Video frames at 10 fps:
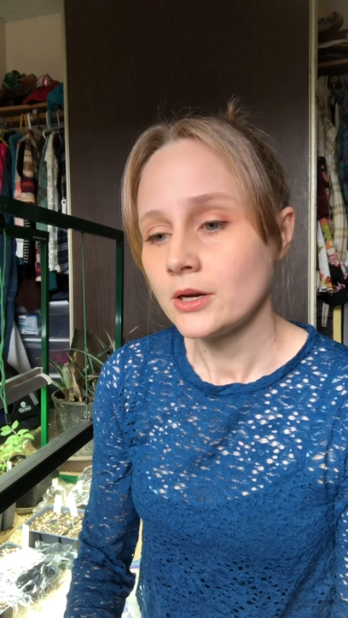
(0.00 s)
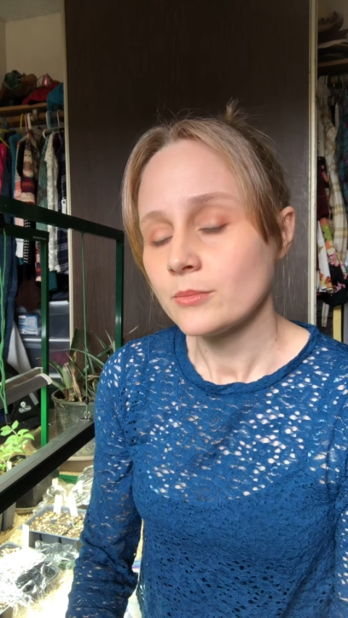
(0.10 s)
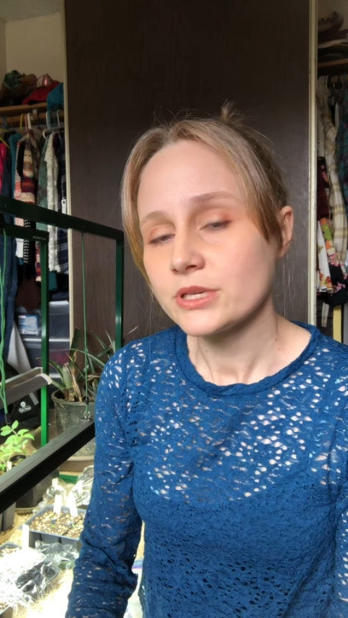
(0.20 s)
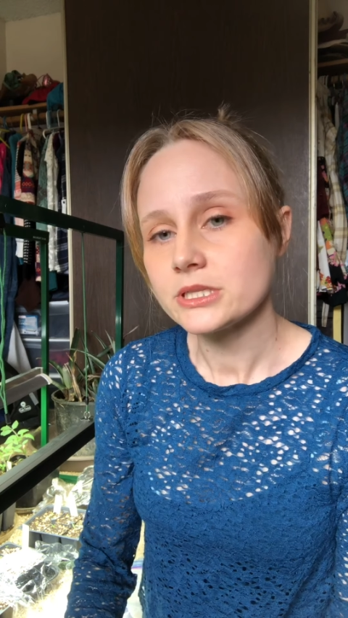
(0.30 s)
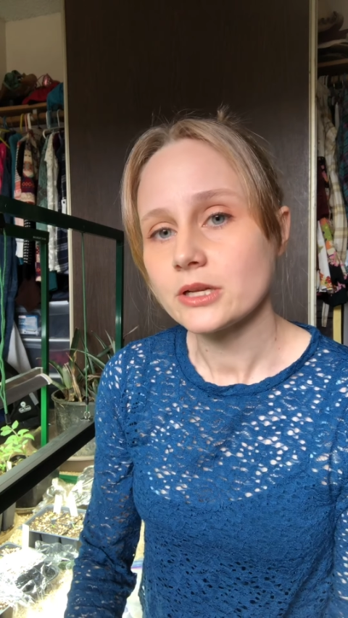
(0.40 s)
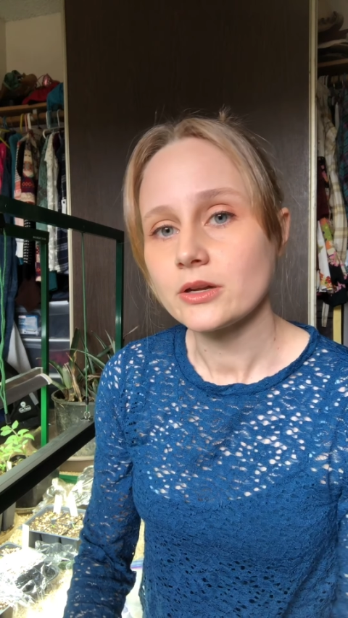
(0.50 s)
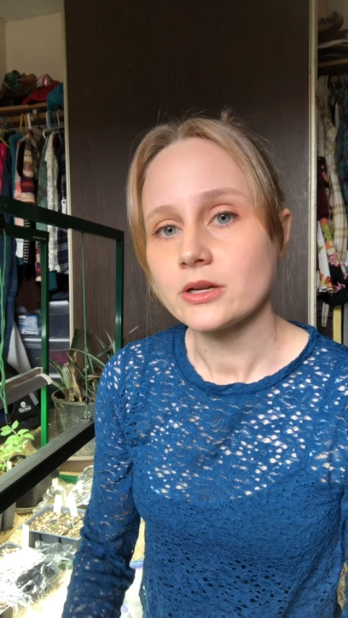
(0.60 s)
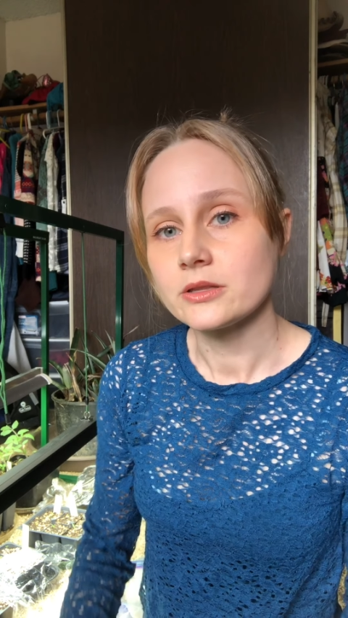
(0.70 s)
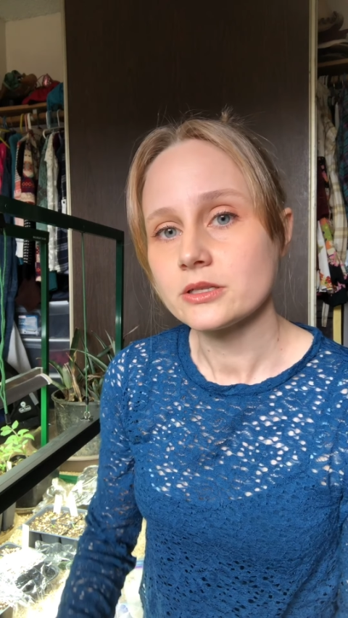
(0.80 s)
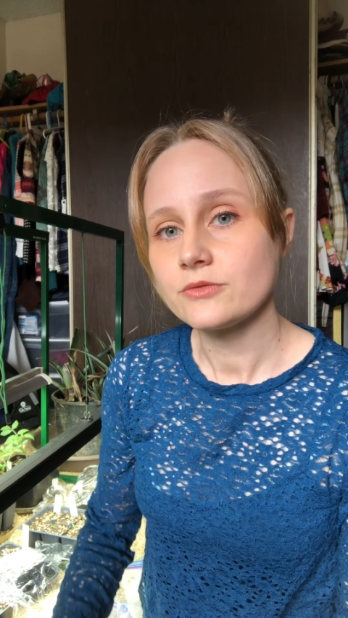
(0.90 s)
basically in
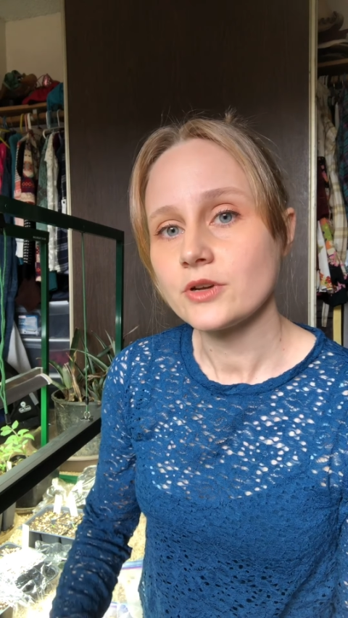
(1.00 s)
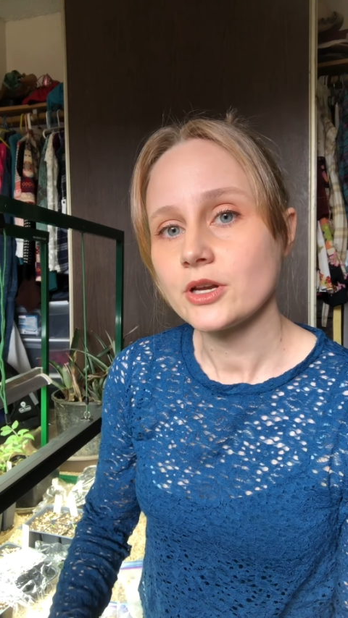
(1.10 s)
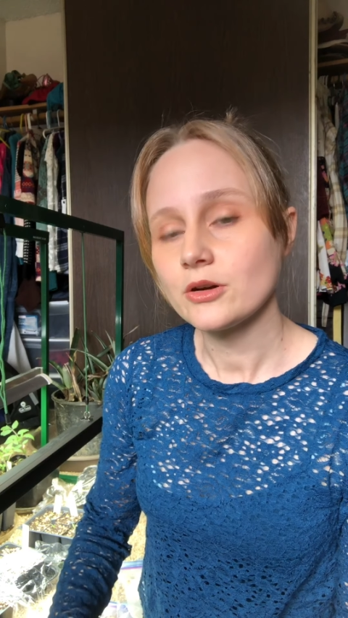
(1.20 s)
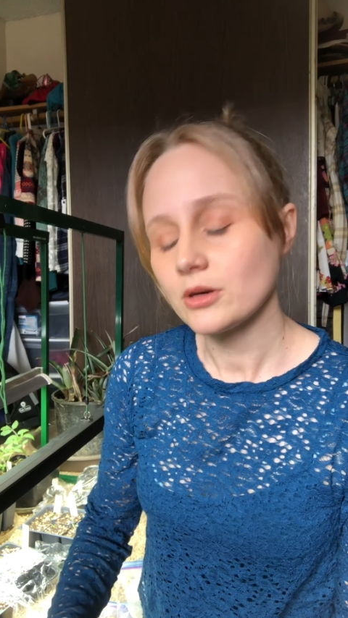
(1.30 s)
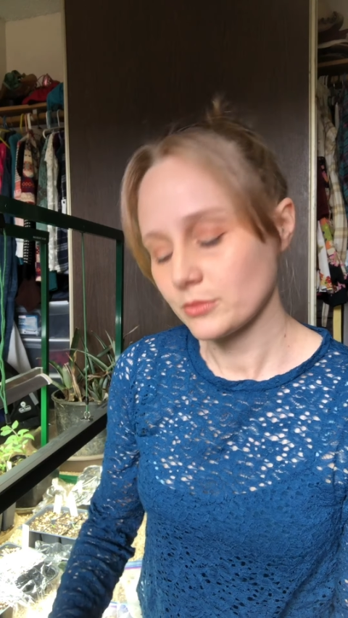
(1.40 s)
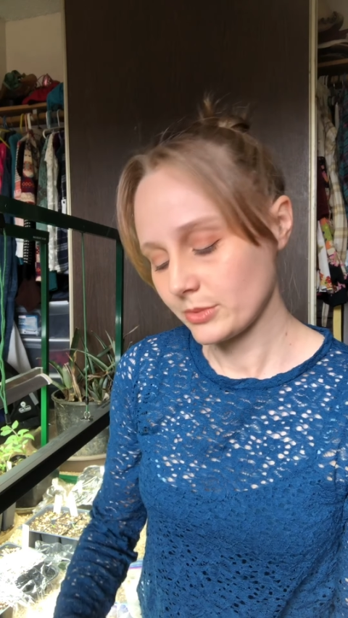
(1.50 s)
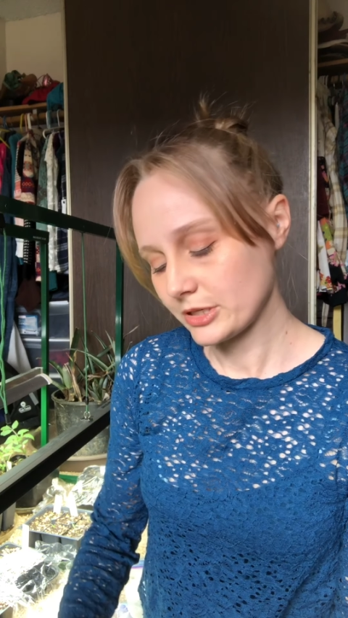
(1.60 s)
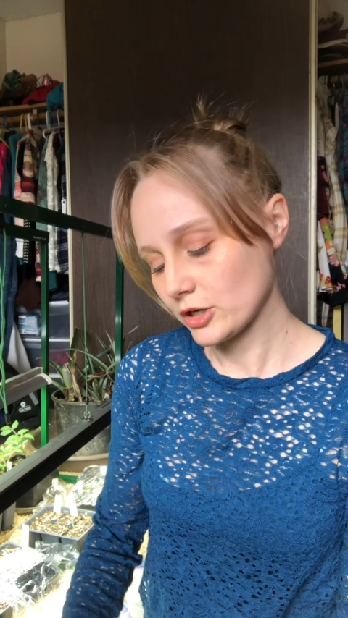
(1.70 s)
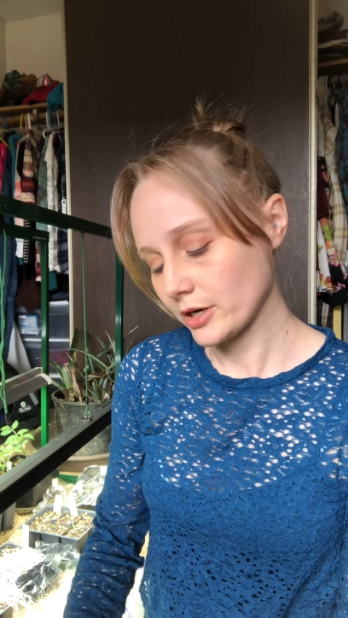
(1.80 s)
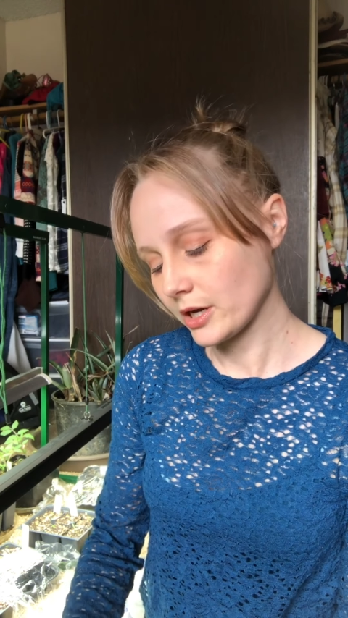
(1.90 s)
this video I'm going to be
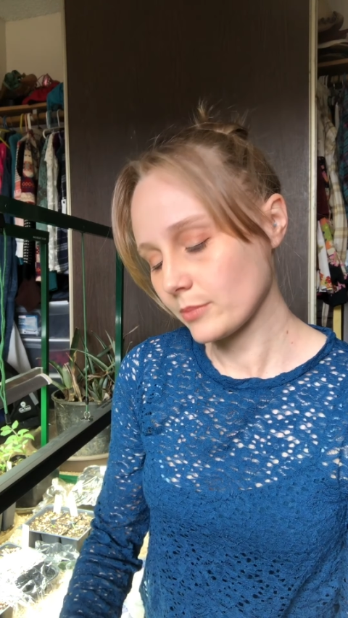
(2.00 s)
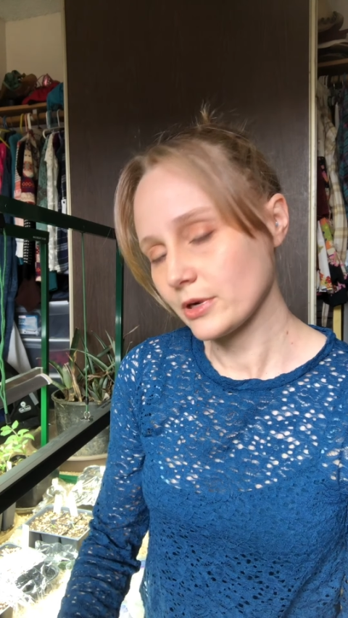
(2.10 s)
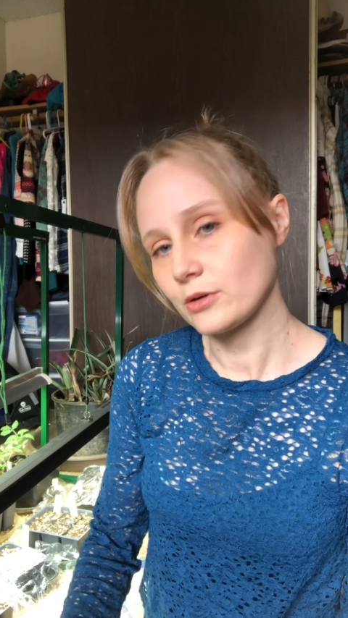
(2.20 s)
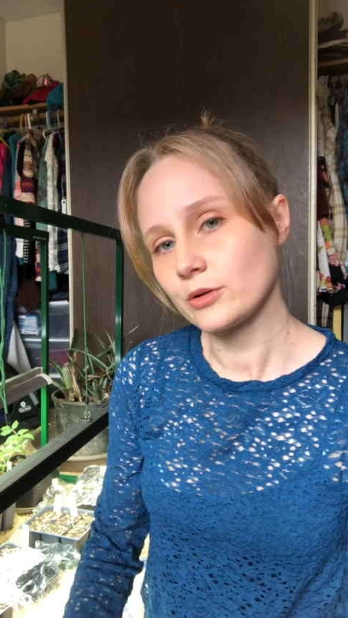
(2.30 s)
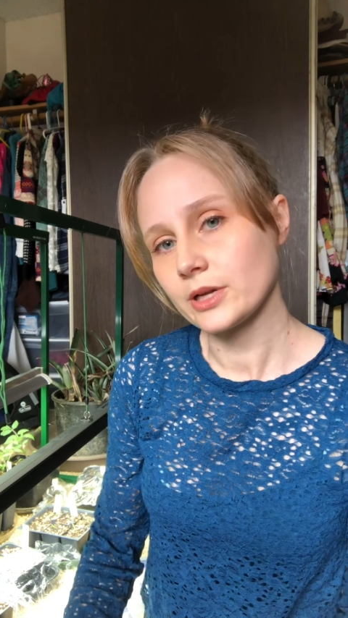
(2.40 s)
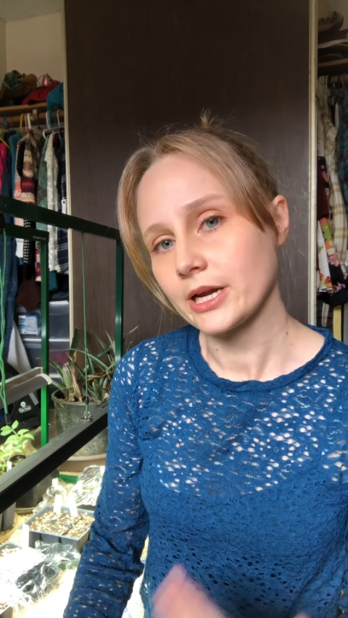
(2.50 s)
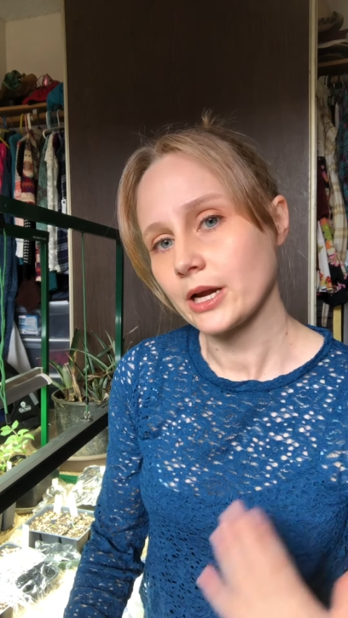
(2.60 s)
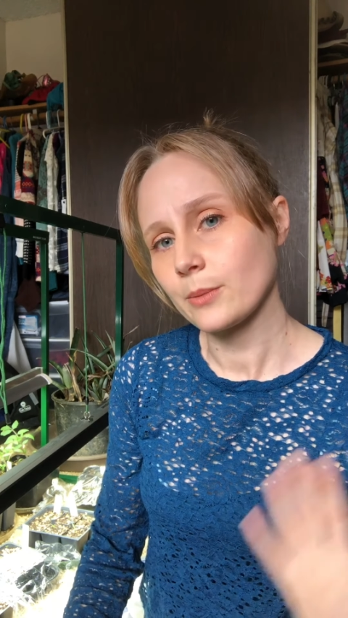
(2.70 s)
talking about like